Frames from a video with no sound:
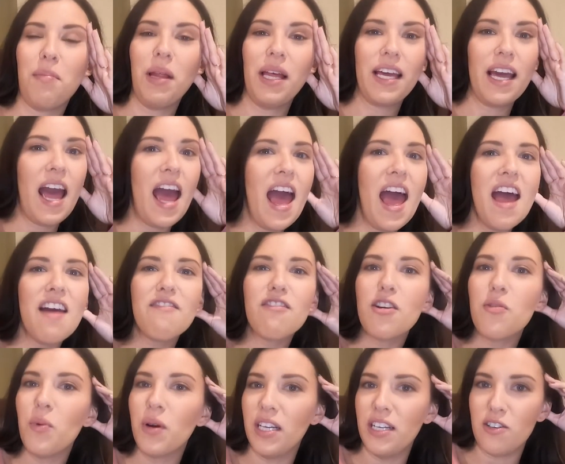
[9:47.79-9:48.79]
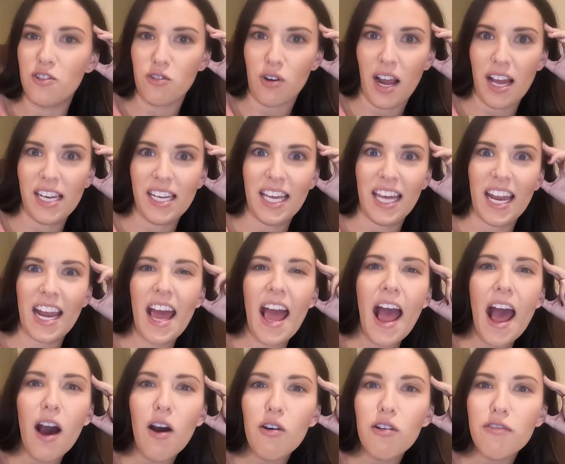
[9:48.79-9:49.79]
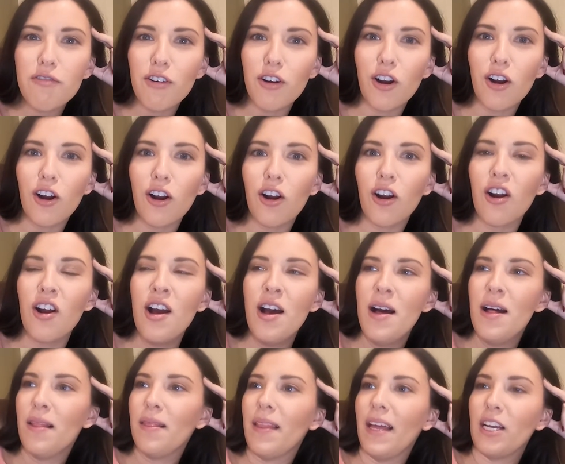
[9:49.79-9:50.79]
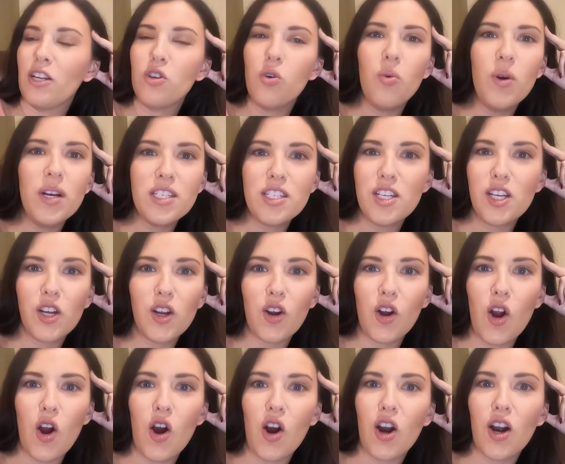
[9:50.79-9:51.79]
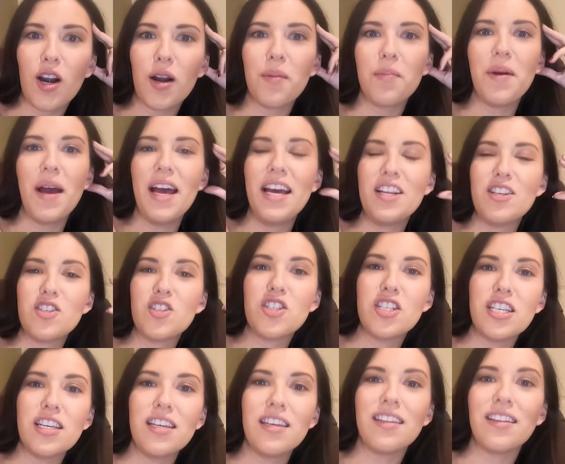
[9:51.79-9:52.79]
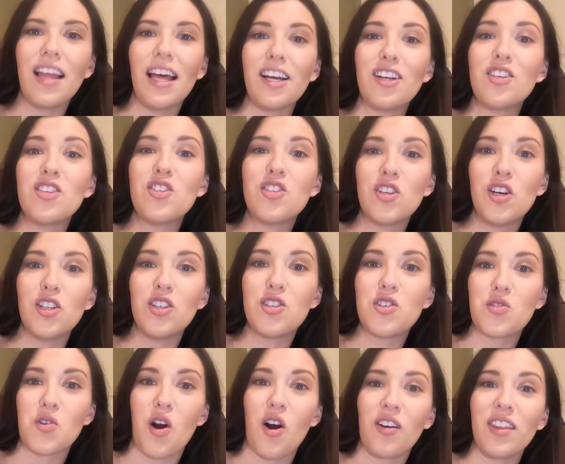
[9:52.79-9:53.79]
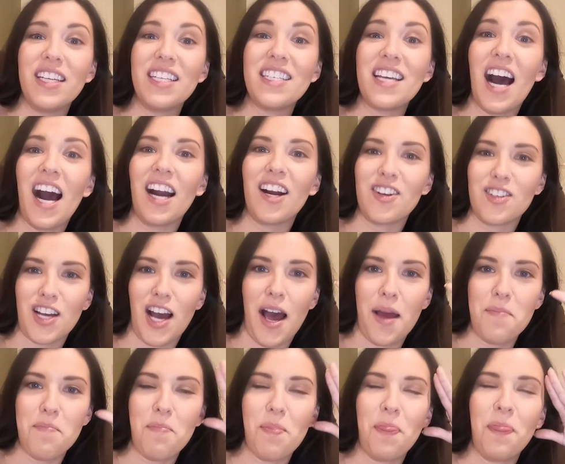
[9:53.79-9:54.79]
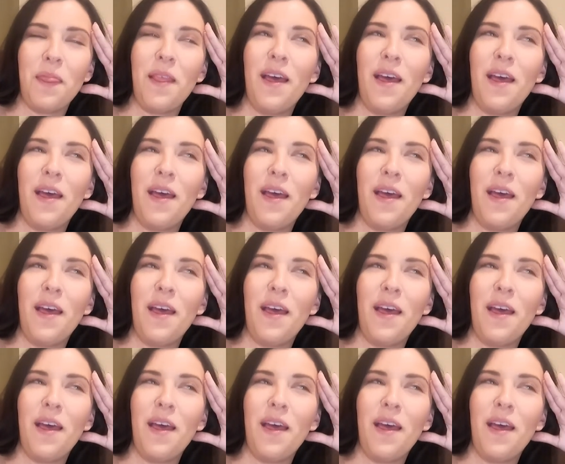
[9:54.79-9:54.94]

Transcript: Like everyone had tried to get it out of her, like twisting her arm, and she like stood strong the entire time.